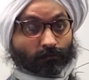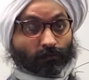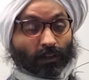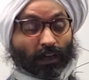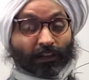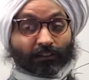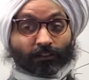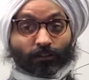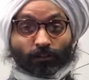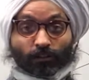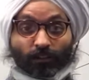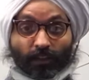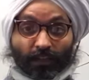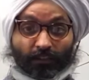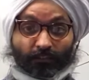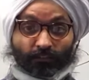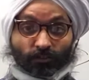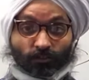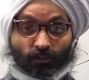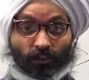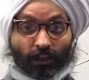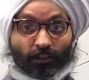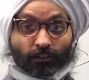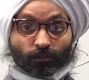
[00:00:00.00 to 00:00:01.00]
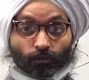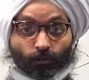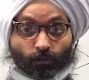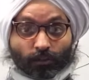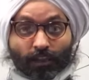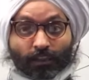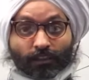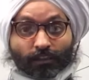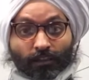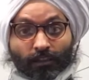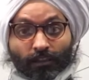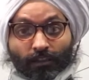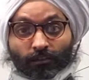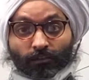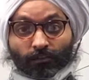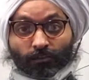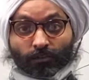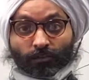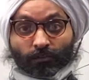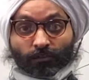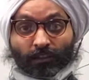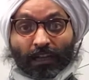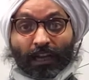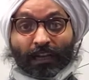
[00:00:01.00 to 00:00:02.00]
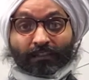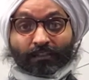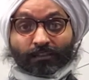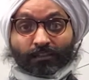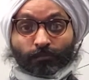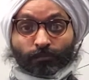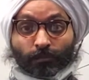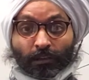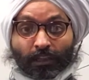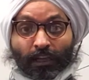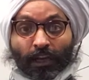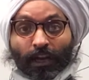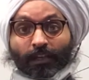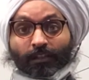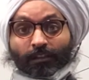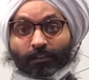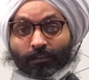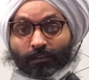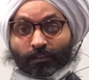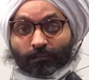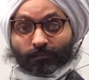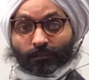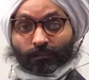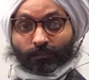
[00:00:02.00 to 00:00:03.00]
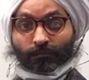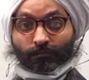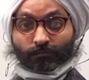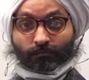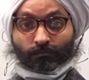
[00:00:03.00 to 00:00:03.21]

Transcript: And your life stress will get less. That's the mechanic of it.